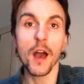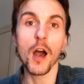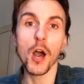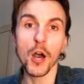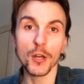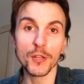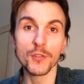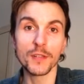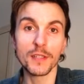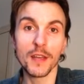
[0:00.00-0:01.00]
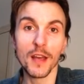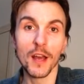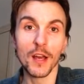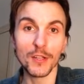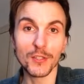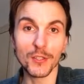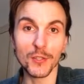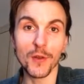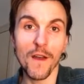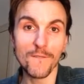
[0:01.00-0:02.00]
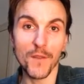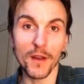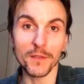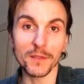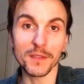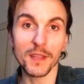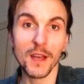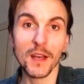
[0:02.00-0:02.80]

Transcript: 102 files.